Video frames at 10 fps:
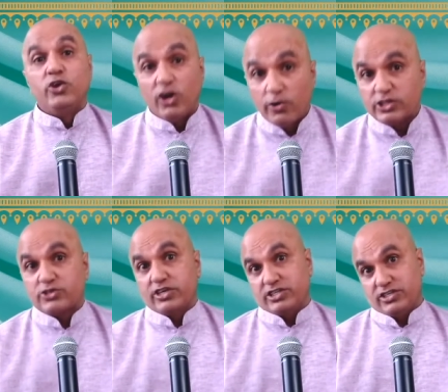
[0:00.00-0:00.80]
No
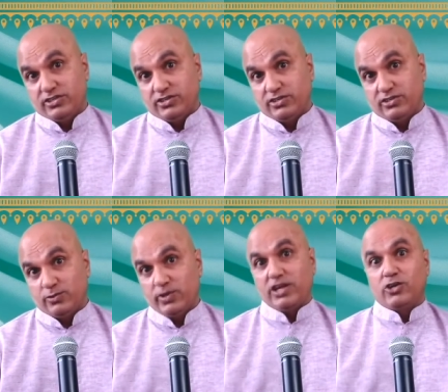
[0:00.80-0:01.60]

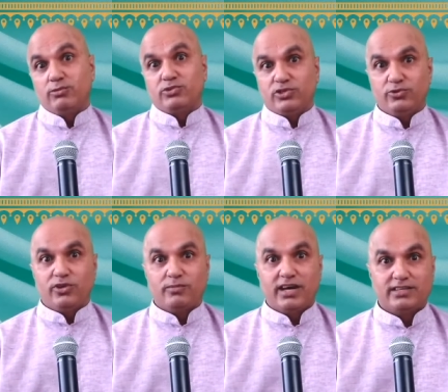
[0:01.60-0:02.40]
restrictions when it comes
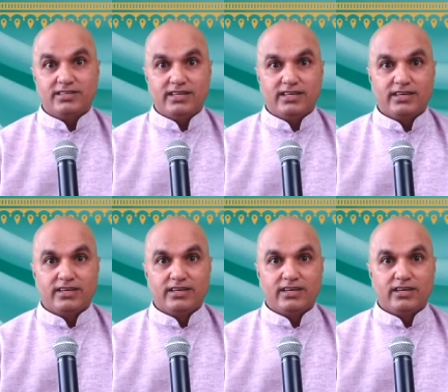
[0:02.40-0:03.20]
to doing bhakti
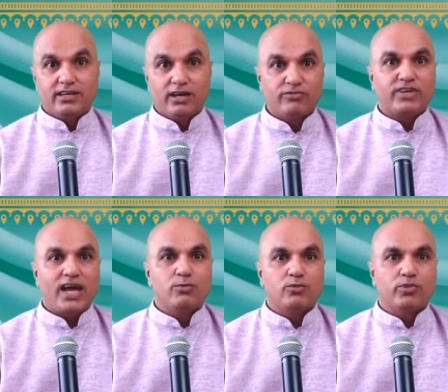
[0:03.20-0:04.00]

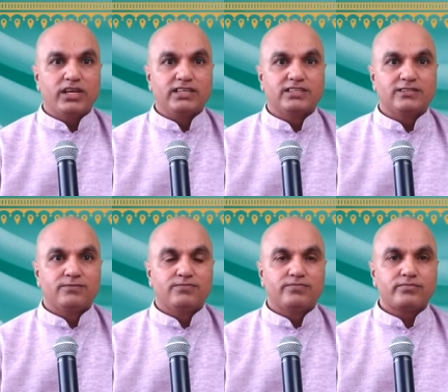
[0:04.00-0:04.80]
of time and
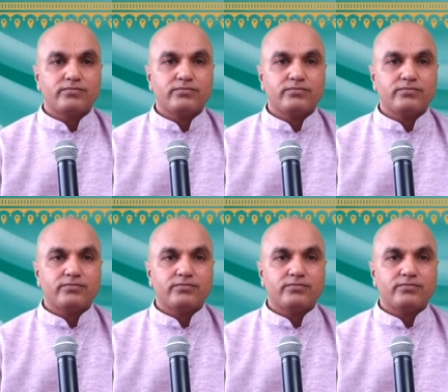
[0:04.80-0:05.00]
place.